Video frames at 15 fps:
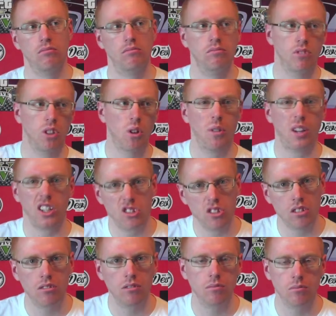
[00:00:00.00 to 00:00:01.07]

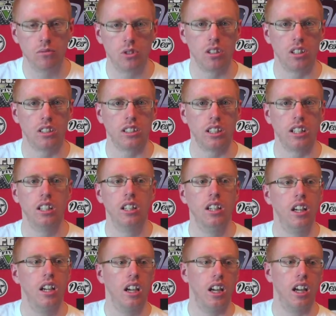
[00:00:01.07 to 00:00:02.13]
newish, should I say,
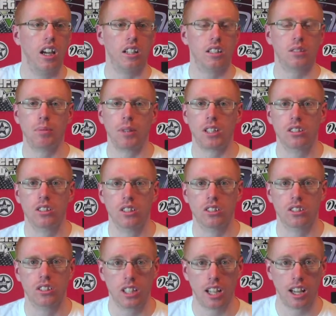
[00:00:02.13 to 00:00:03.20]
Sebastian
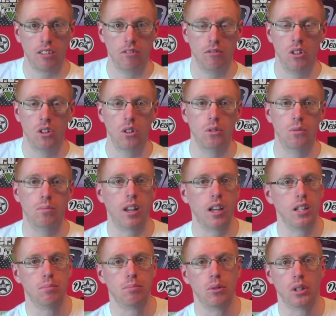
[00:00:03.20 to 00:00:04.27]
Stan, who
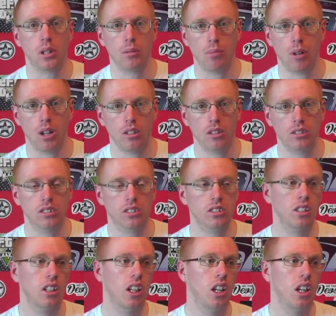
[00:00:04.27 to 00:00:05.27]
plays Bucky Barnes,